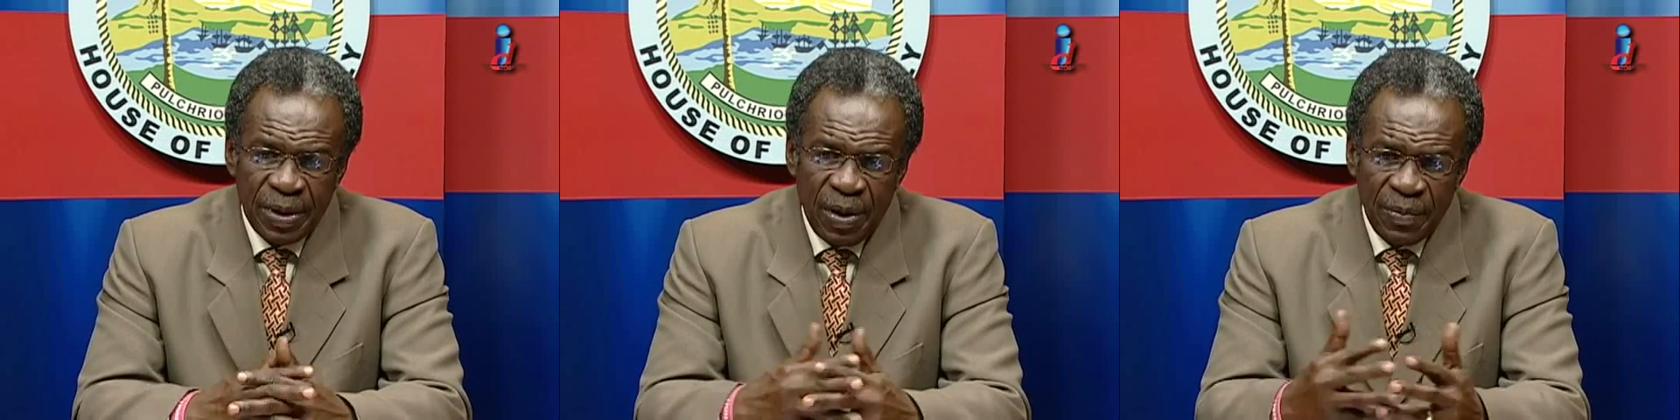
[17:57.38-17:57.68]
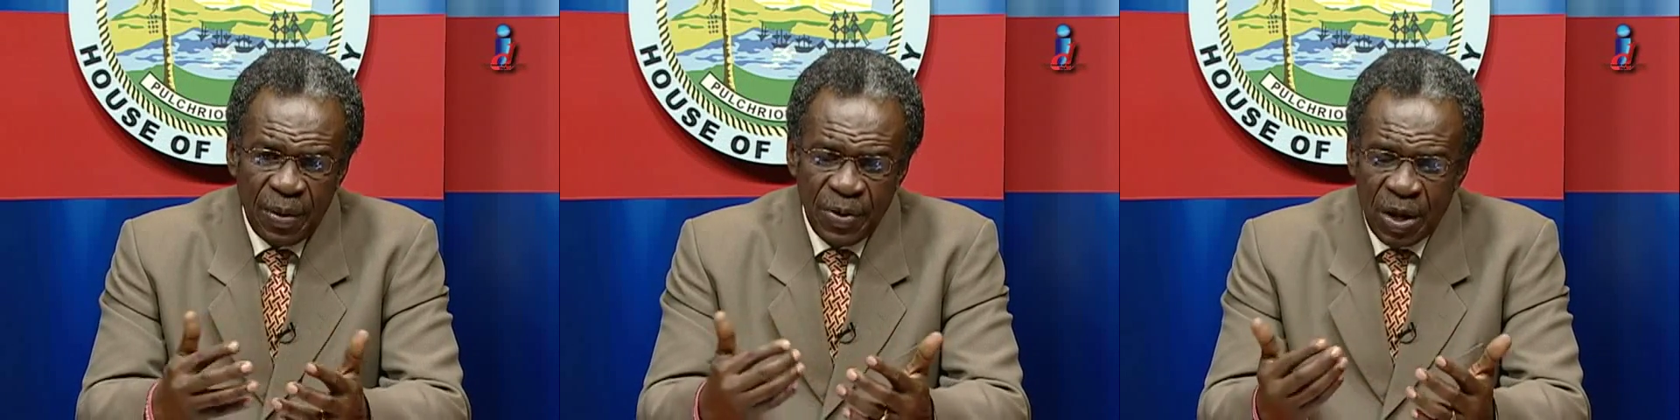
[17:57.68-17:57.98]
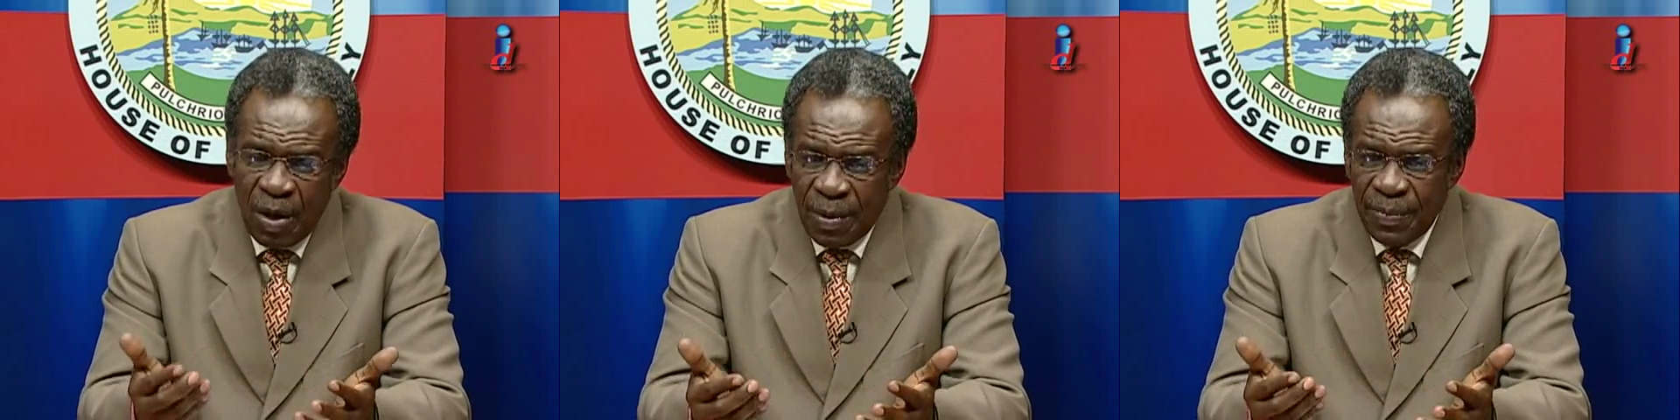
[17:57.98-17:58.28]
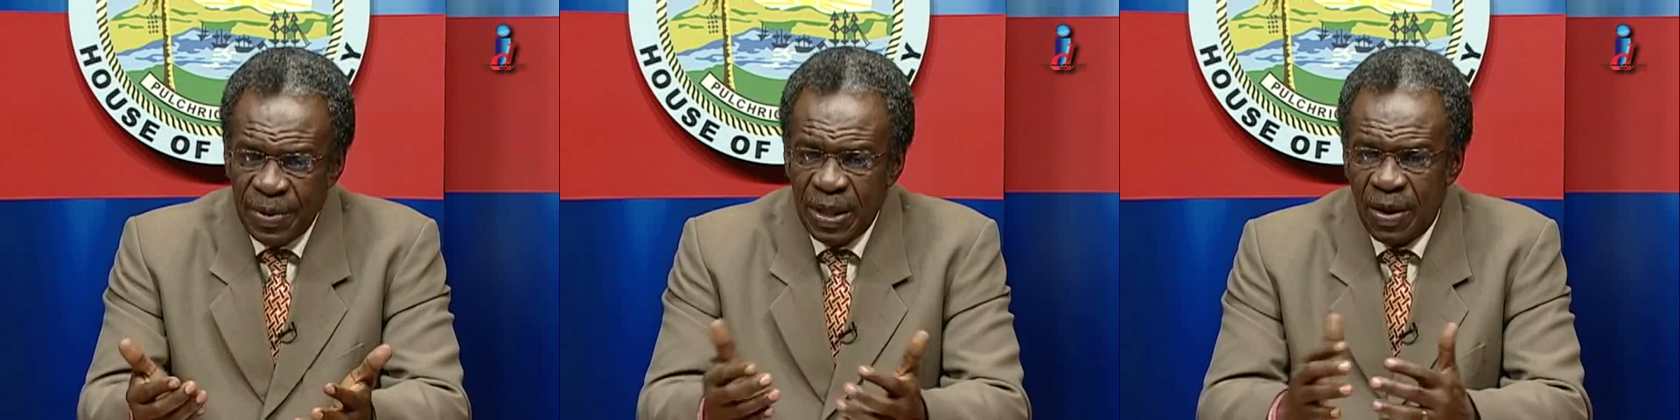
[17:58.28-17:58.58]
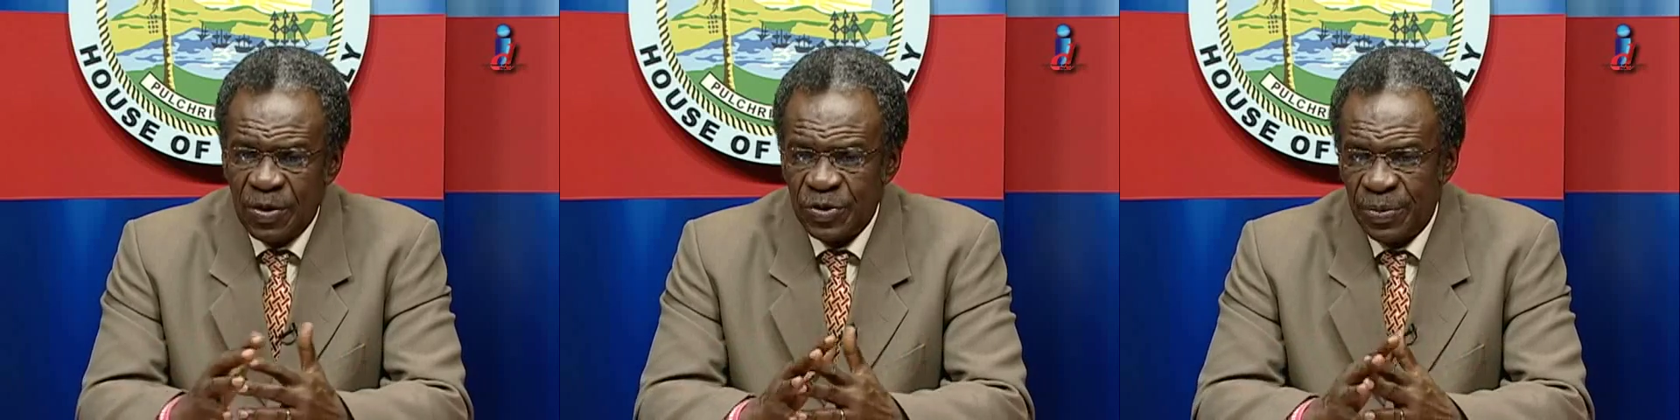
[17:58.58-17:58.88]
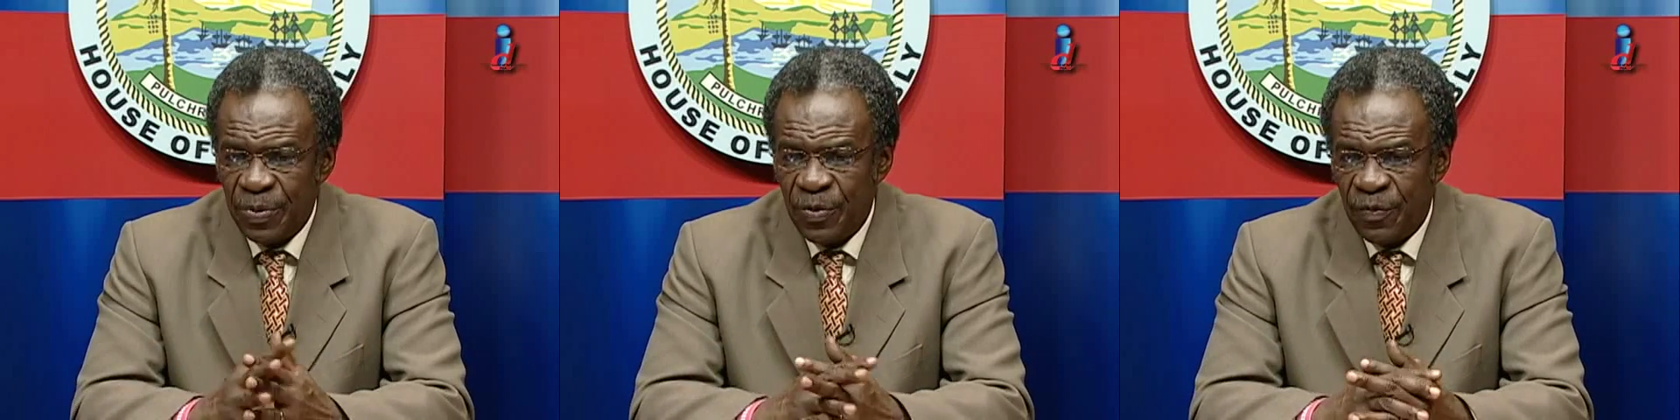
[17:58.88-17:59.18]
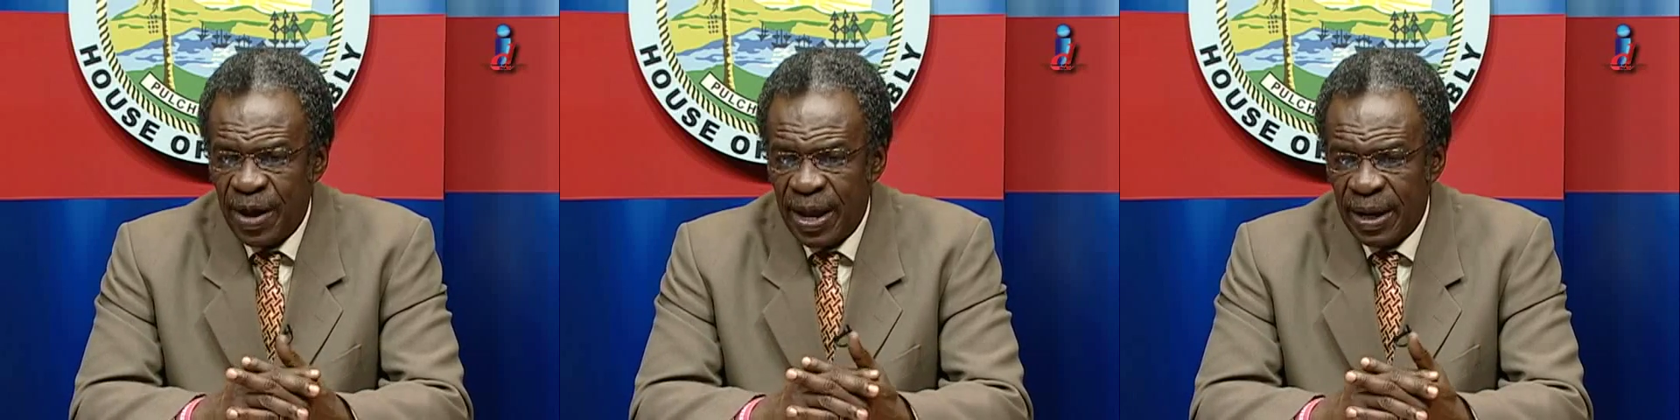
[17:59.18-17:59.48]
how we come up with the country
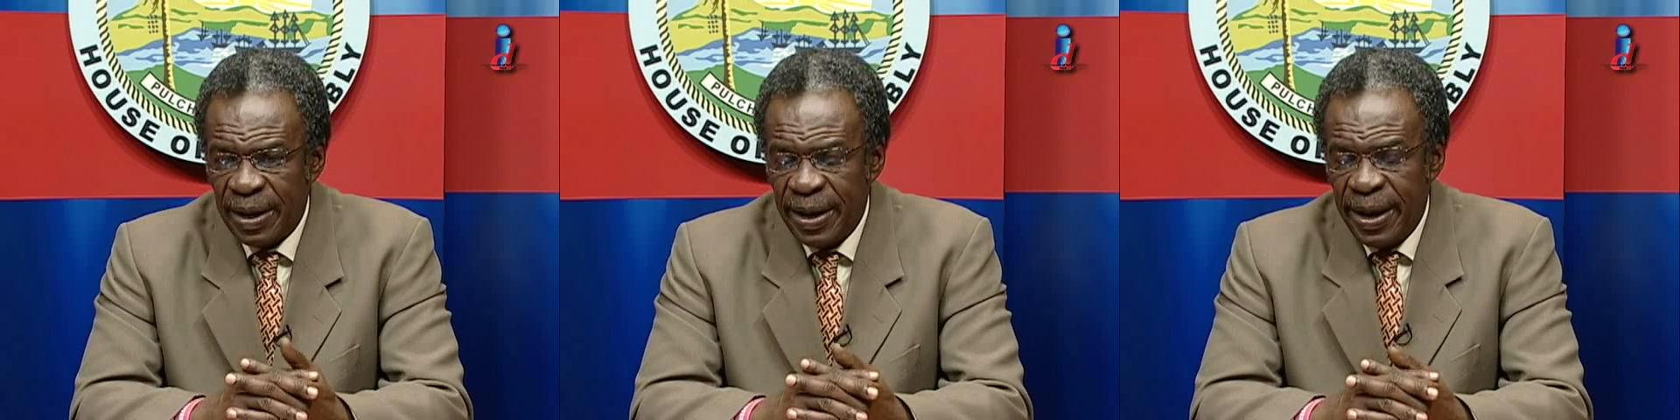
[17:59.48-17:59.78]
profile,